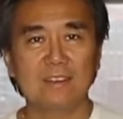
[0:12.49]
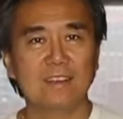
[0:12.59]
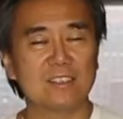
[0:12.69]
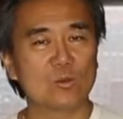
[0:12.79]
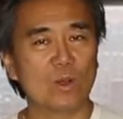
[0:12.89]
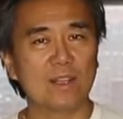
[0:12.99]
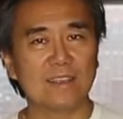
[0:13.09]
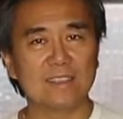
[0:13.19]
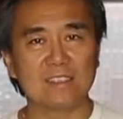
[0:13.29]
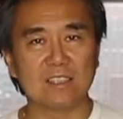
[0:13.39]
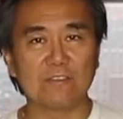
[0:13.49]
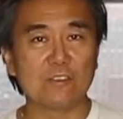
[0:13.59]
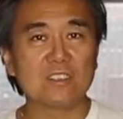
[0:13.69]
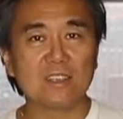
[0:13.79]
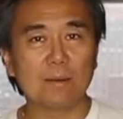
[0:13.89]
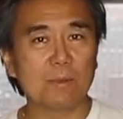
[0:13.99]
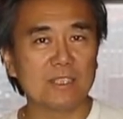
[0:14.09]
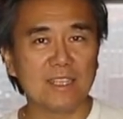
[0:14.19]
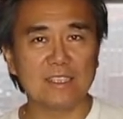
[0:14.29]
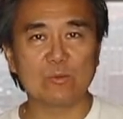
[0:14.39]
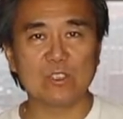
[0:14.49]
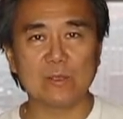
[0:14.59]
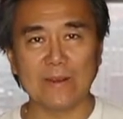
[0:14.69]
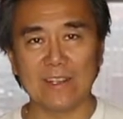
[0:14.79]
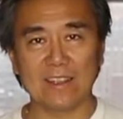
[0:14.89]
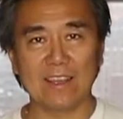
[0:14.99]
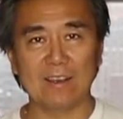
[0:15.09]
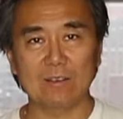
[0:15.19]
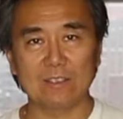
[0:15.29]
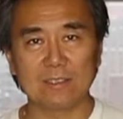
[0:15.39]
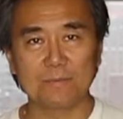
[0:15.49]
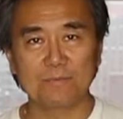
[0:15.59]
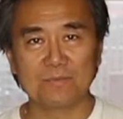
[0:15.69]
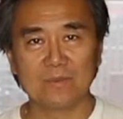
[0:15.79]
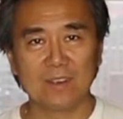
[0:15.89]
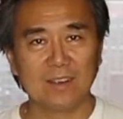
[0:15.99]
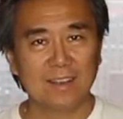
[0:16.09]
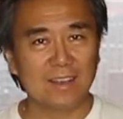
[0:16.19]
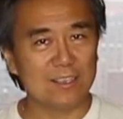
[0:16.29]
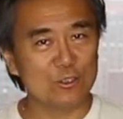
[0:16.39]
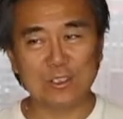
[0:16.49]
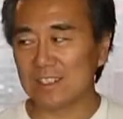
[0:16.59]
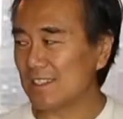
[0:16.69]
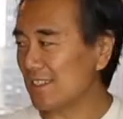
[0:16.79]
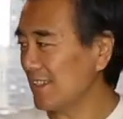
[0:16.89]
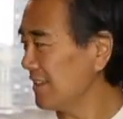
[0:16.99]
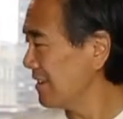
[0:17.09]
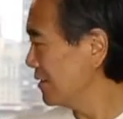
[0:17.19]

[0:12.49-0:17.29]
as well as the first couple of days we spent at the house. As you can see,